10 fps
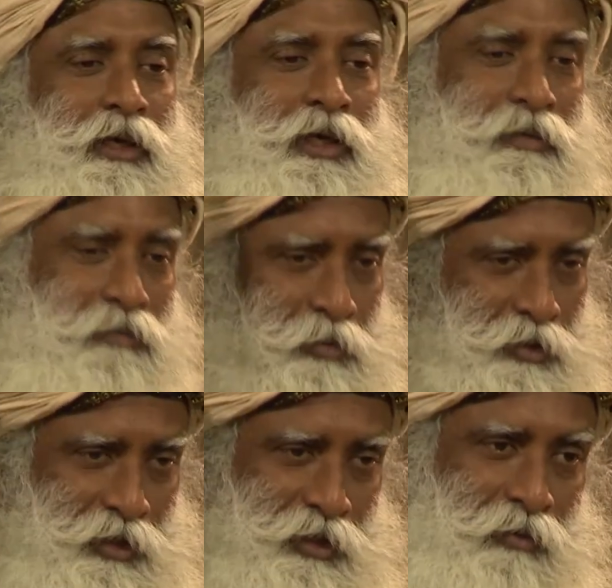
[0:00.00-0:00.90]
He will be
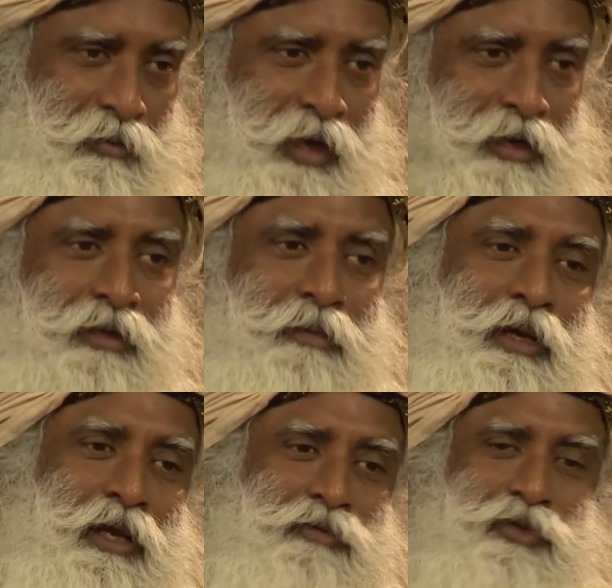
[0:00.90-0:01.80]
sitting right in the
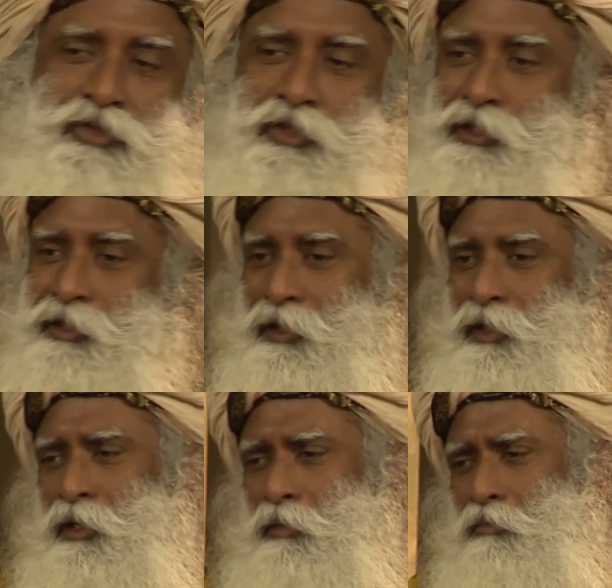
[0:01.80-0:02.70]
middle of the street,
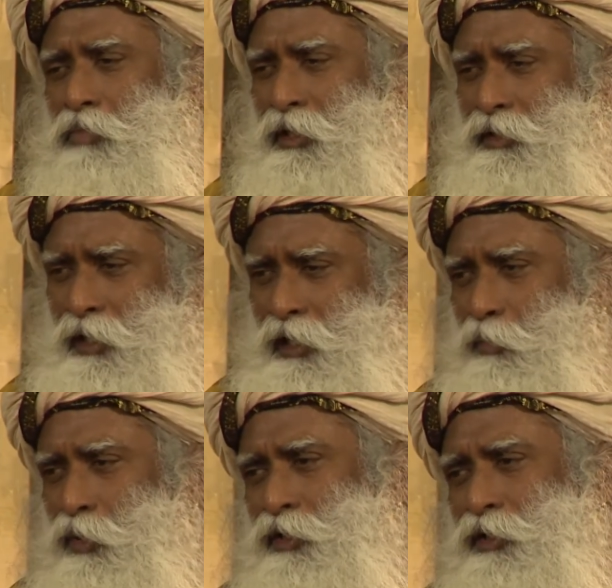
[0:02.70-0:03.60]
big
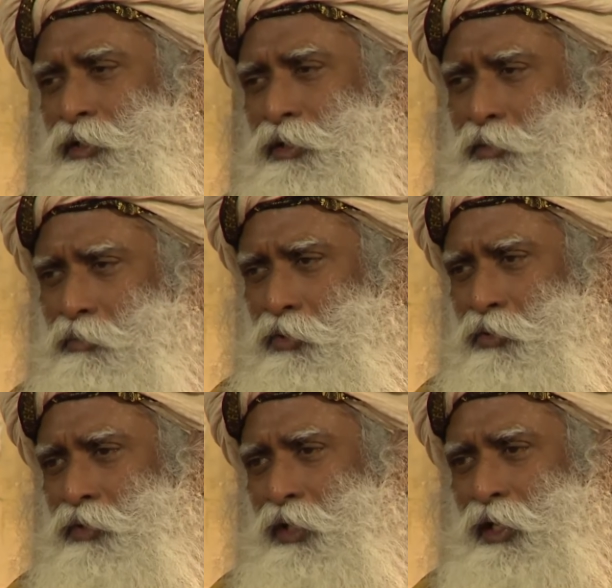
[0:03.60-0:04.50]
celebrations,
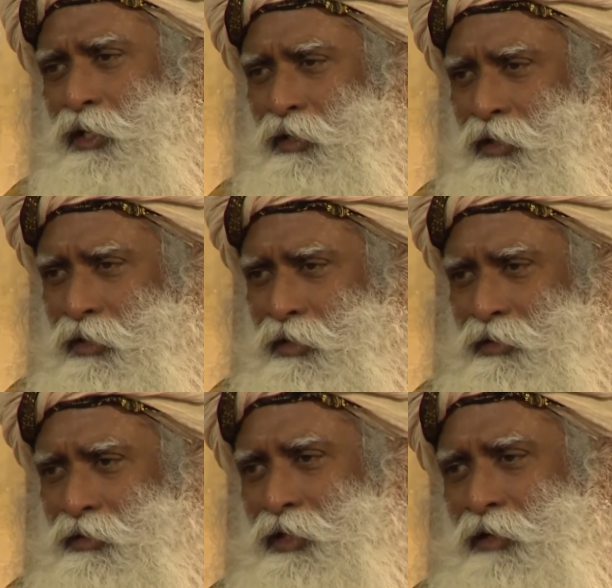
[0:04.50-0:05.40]
music,
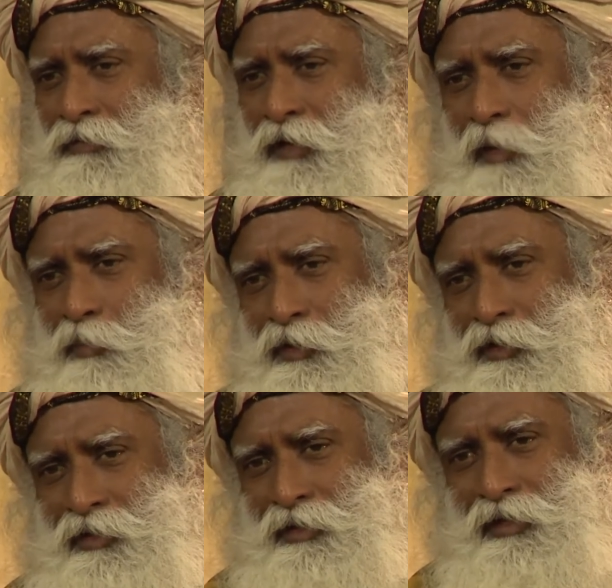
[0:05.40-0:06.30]
stuff
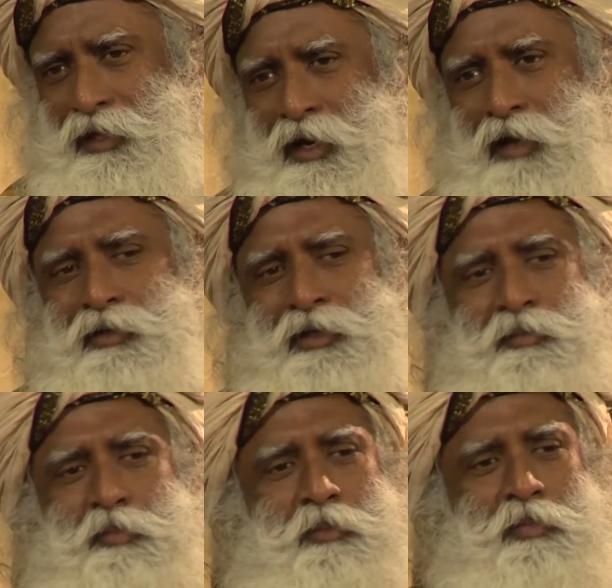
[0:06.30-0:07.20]
happens around
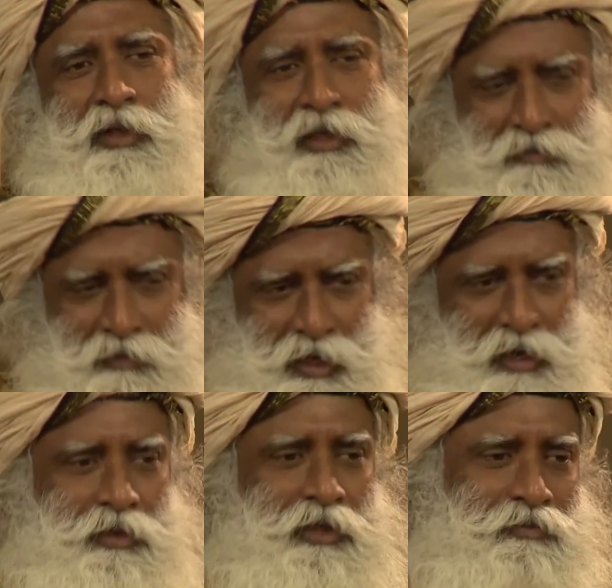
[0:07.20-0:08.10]
it, people live
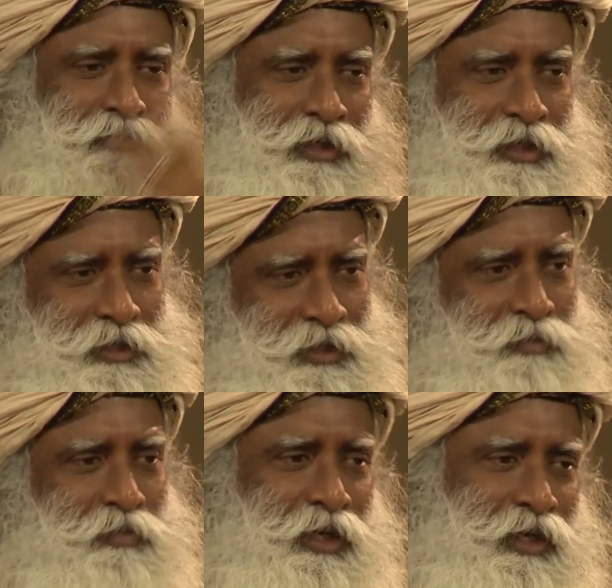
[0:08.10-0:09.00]
around him for this
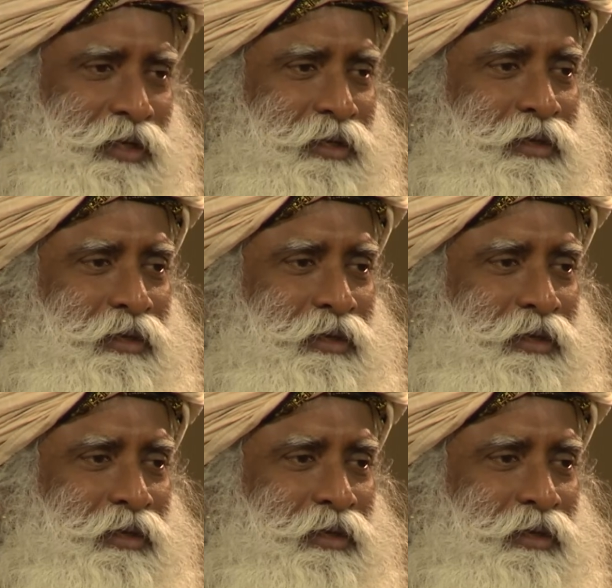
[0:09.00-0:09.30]
period.